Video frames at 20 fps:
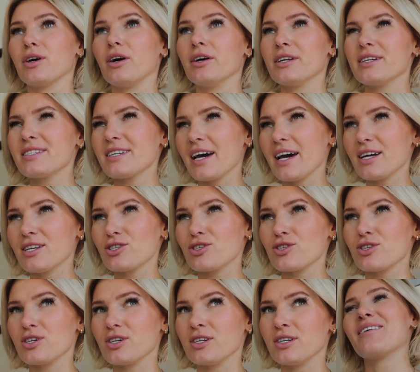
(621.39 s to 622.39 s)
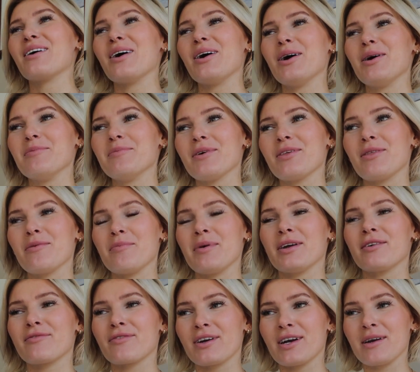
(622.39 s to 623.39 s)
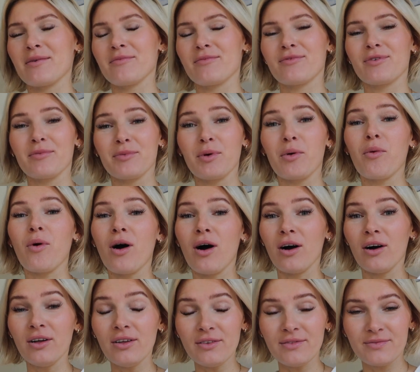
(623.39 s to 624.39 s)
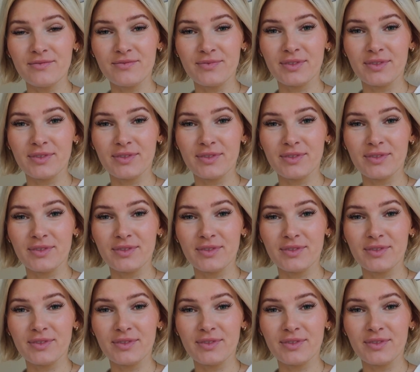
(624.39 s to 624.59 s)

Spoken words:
unattached from the bed frame from the wall.